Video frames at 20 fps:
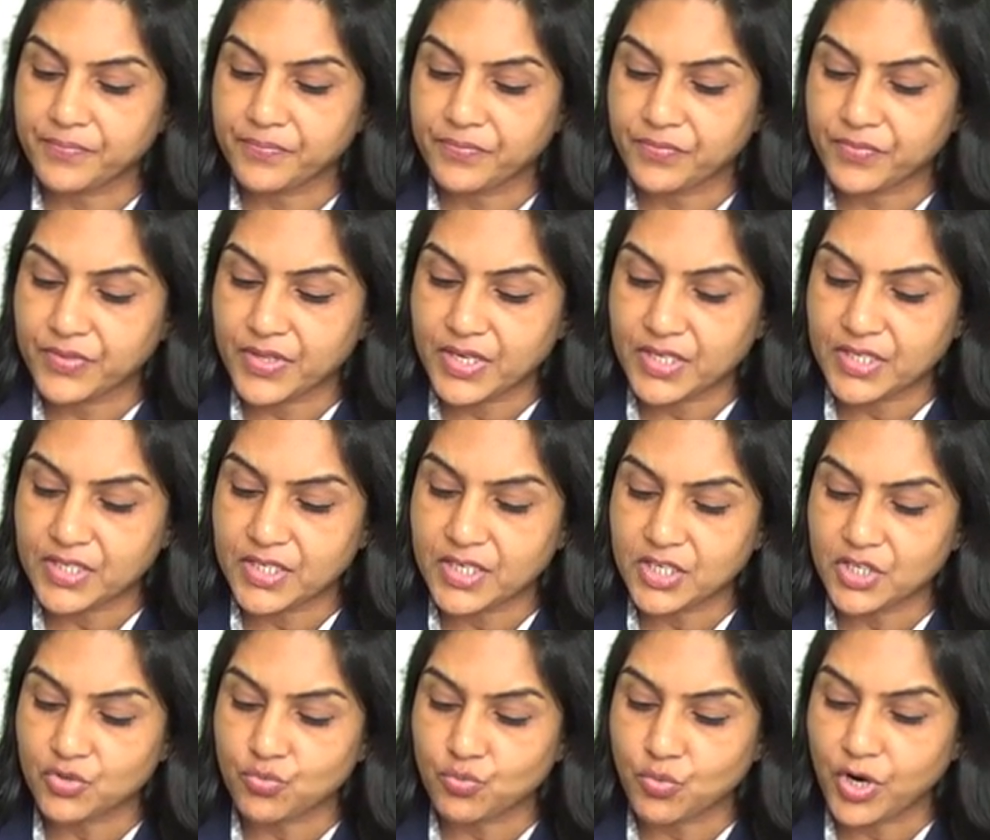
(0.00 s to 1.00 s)
This
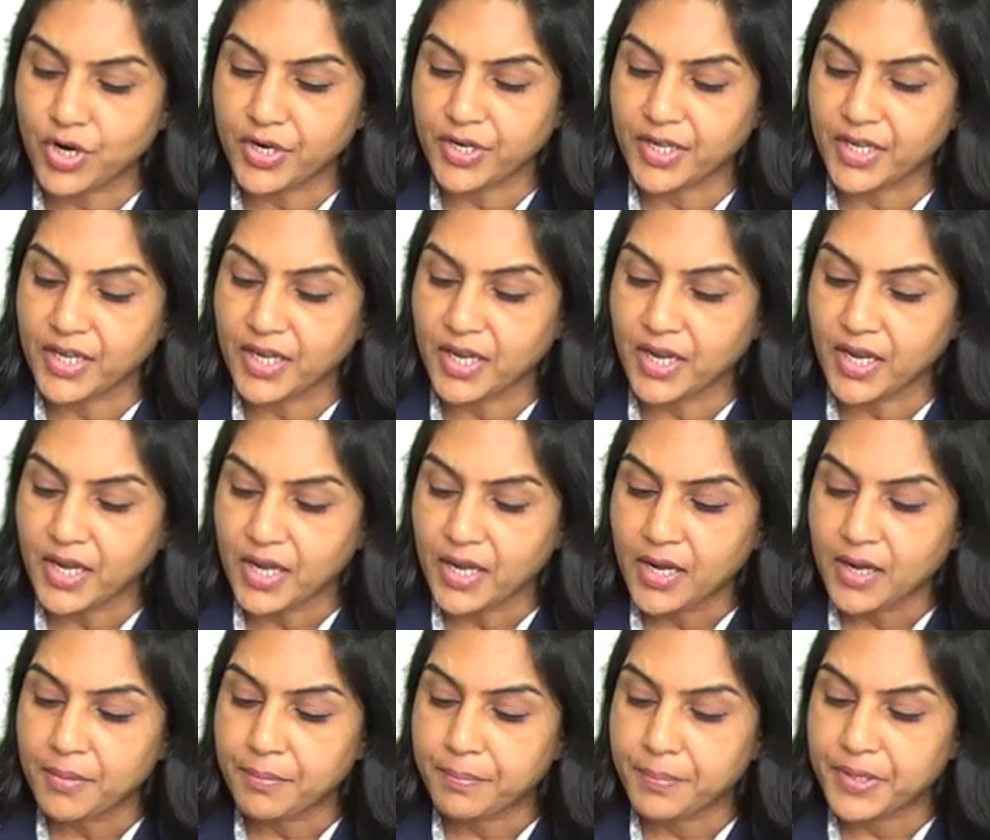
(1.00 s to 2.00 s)
is what he
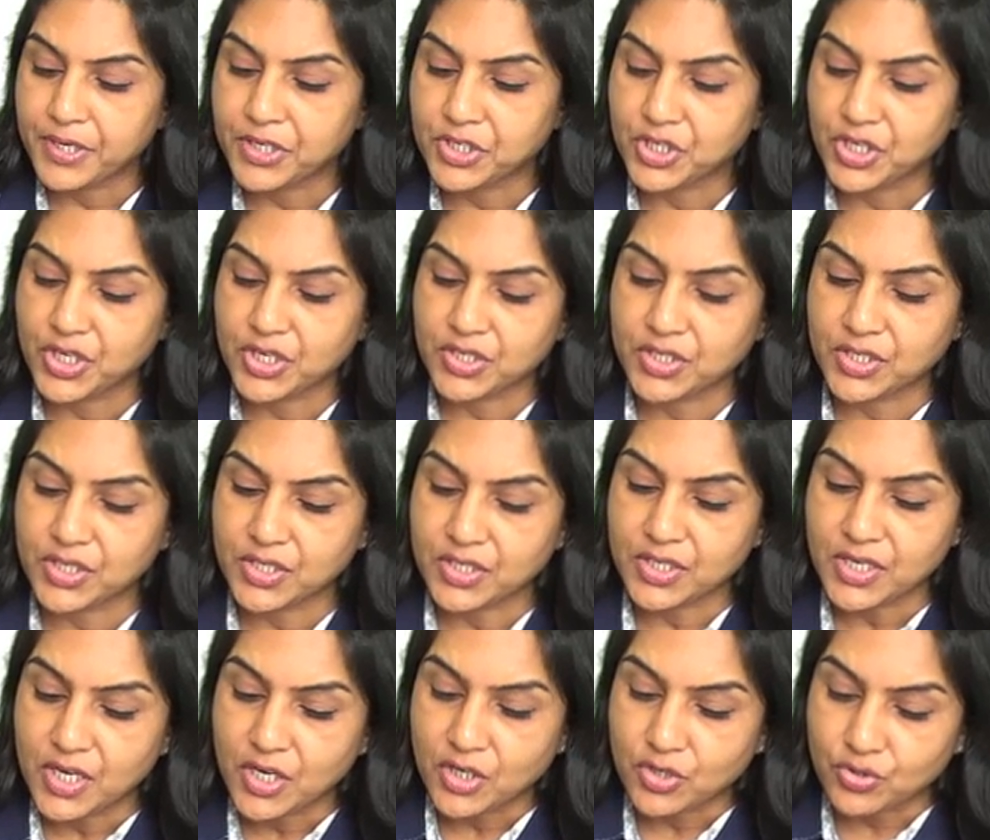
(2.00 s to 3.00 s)
purchases.
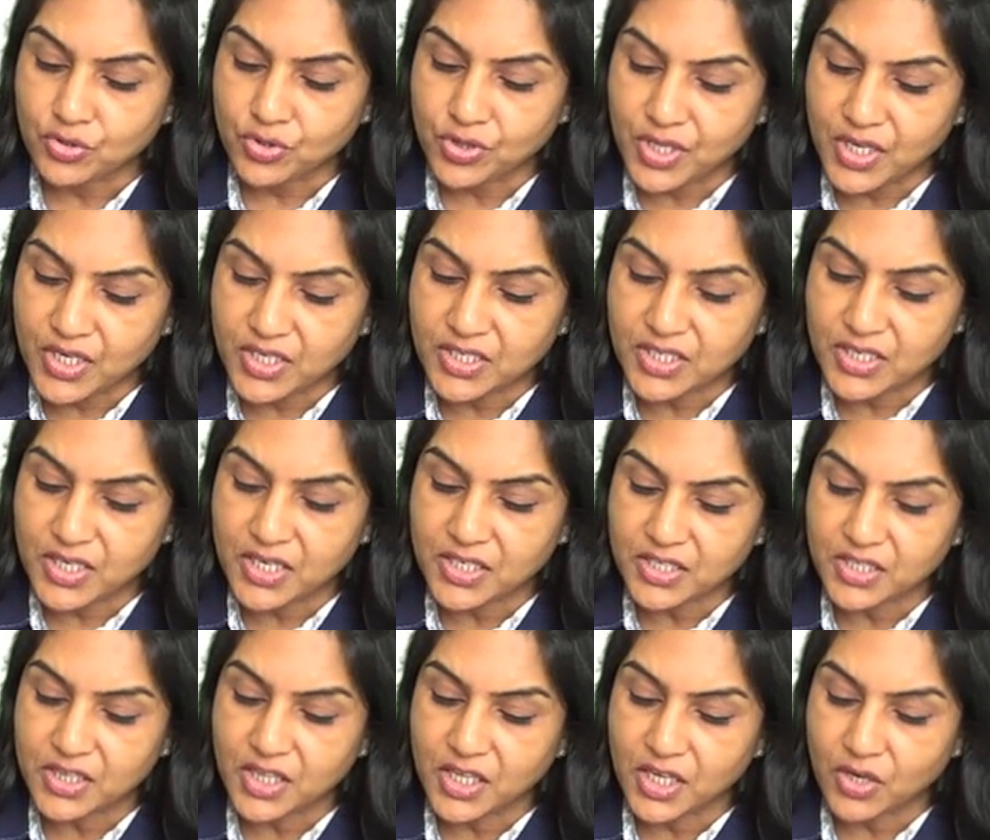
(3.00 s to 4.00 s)
So this
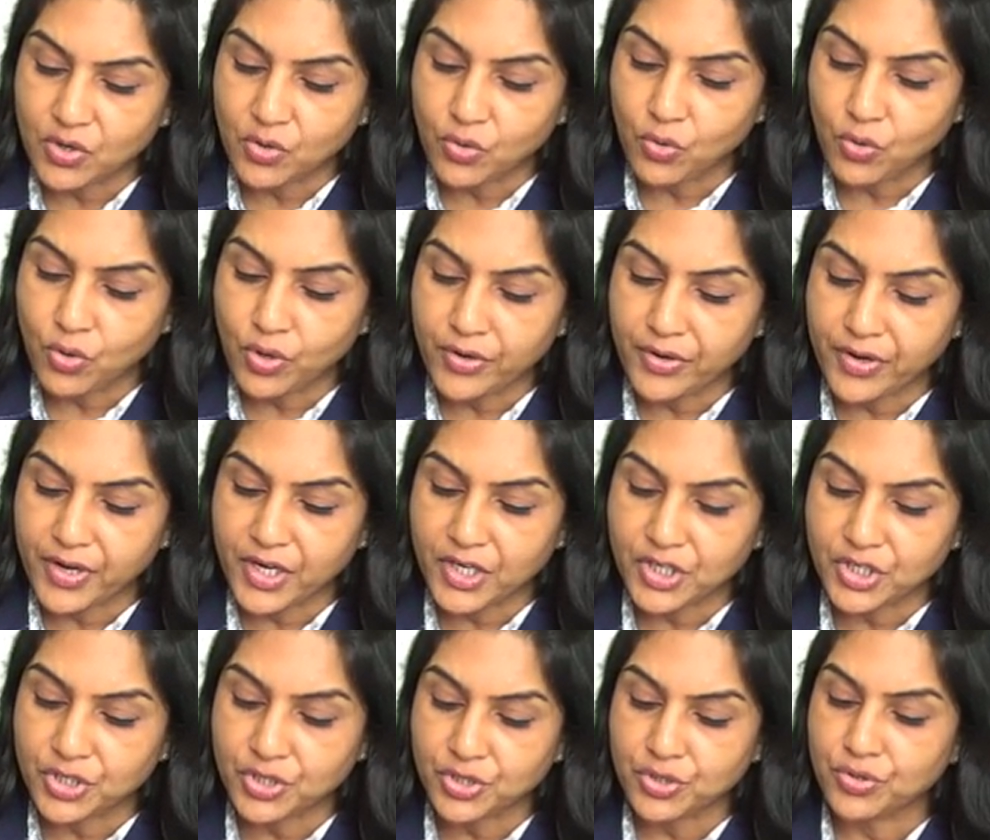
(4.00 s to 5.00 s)
is the old
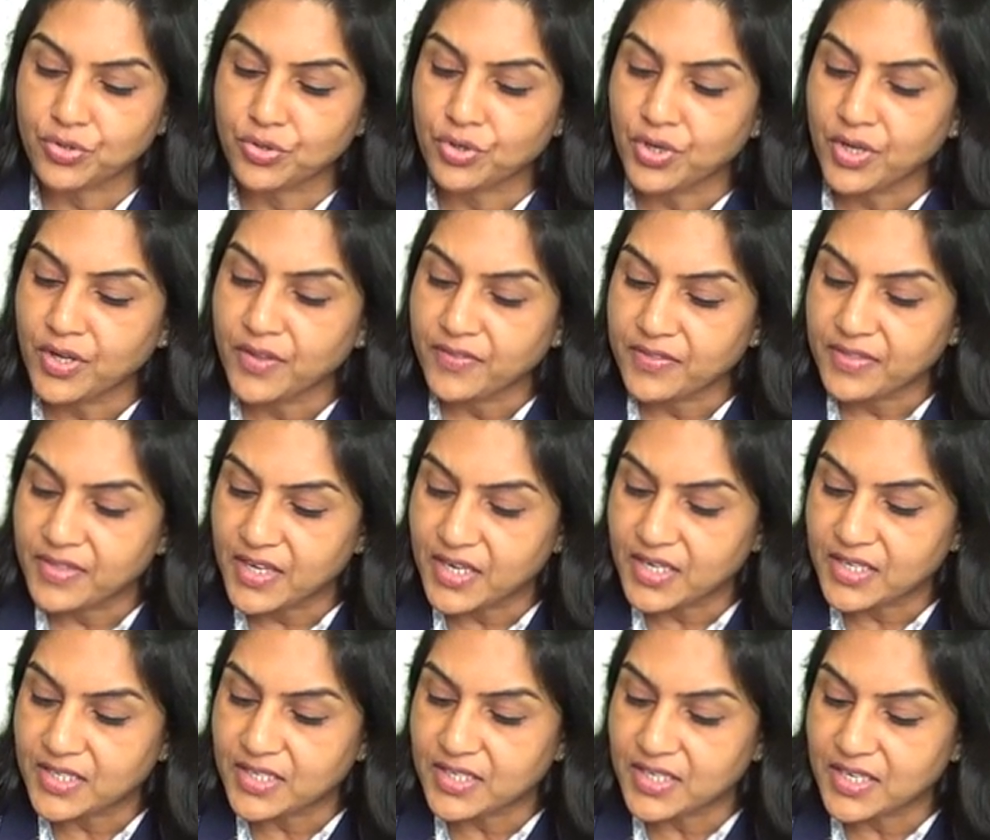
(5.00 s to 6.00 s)
ratio.
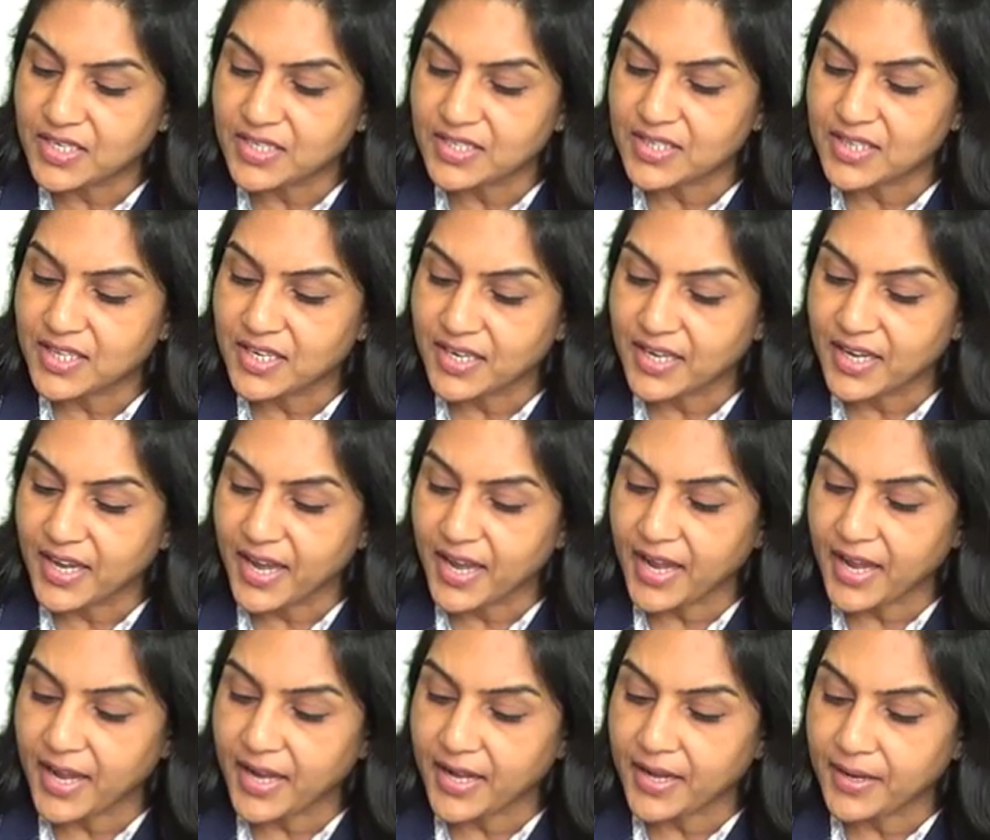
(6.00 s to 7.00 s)
This is the
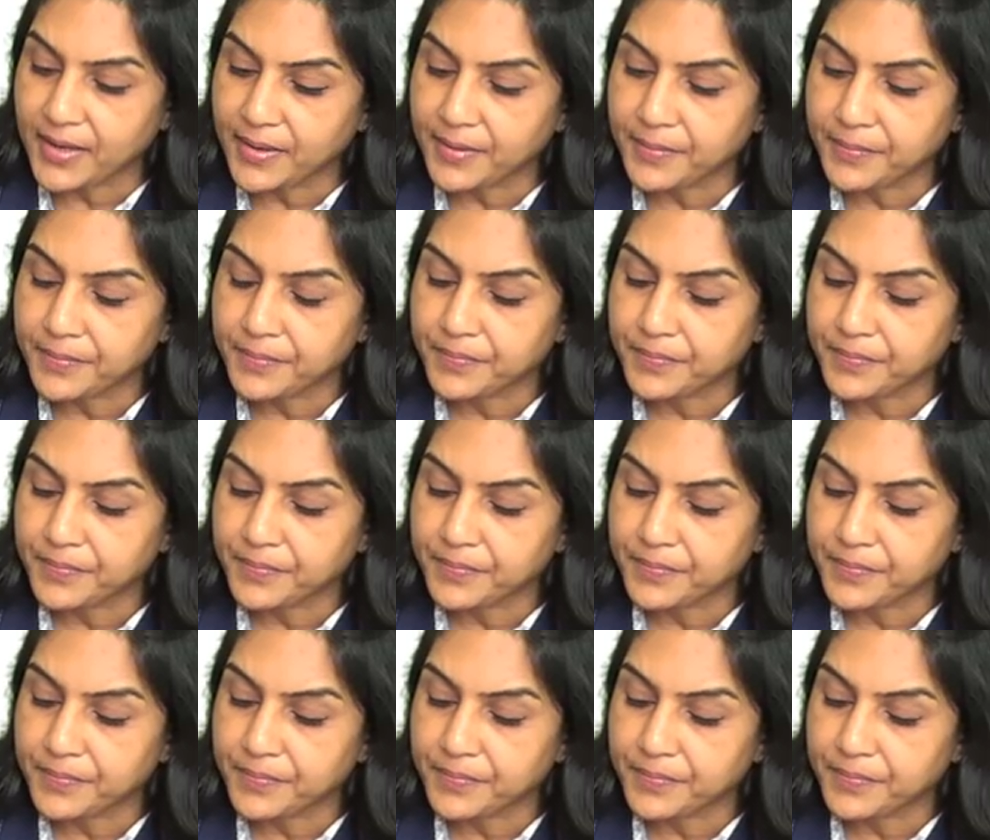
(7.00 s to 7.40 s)
gain.